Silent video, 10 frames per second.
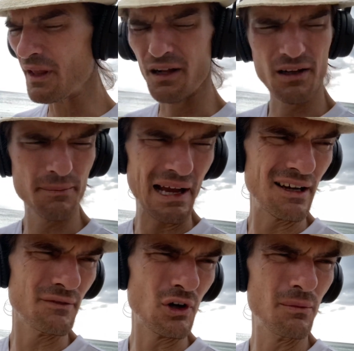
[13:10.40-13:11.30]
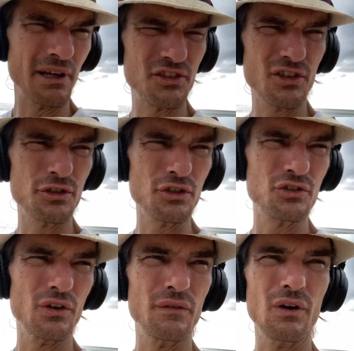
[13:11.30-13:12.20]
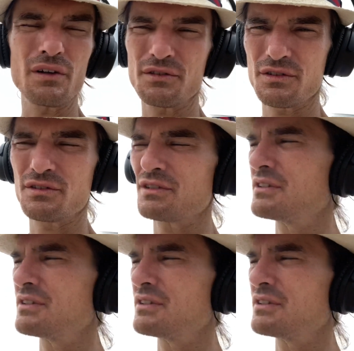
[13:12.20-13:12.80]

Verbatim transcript: Um, out of all my searches so far, this is